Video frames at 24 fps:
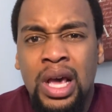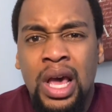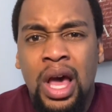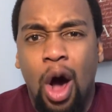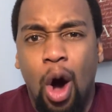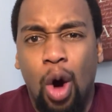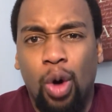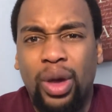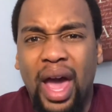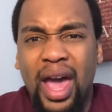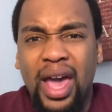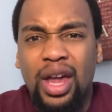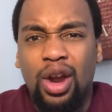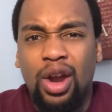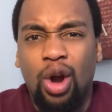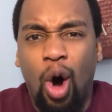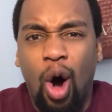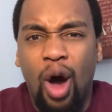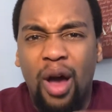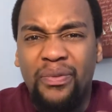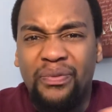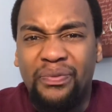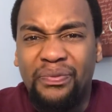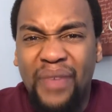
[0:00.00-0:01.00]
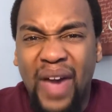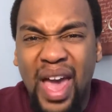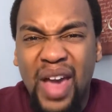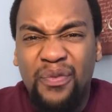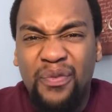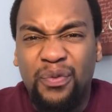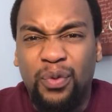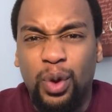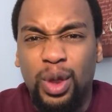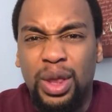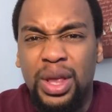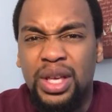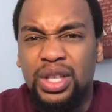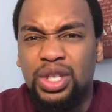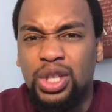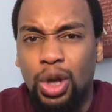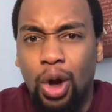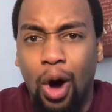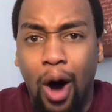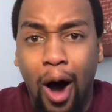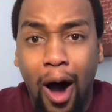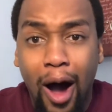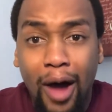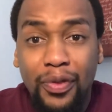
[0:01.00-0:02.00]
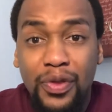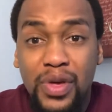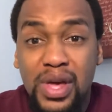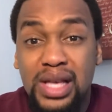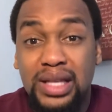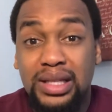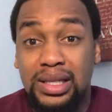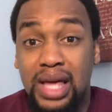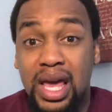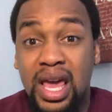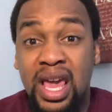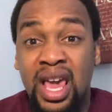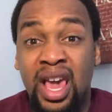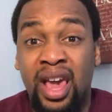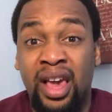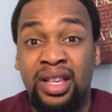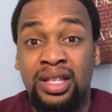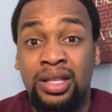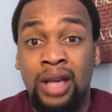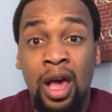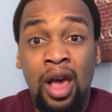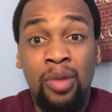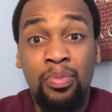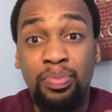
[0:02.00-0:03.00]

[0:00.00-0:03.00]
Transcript: okay, and faithfulness and all these things